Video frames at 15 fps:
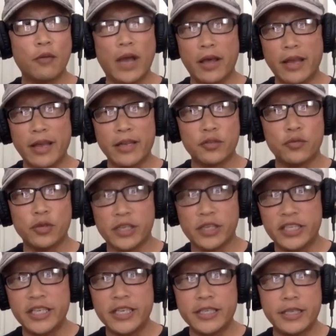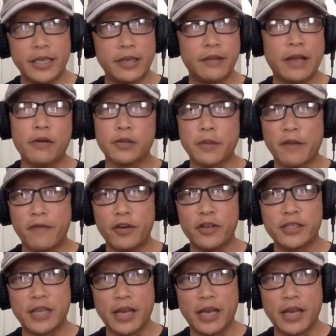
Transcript: wow, that is really cheesy. That was my first